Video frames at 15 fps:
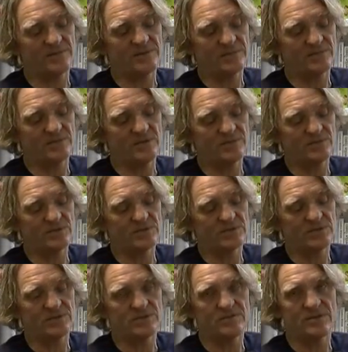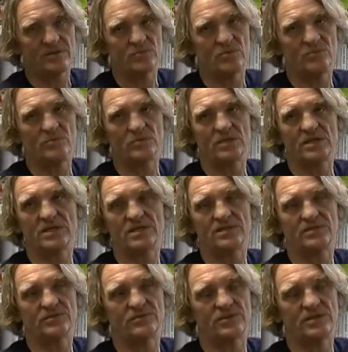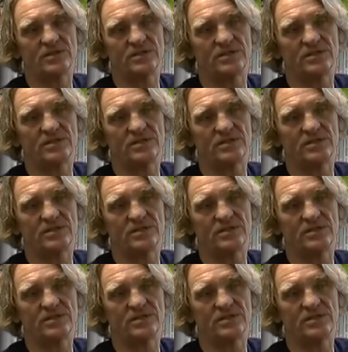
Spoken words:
sometimes concerned about what book their kids are reading.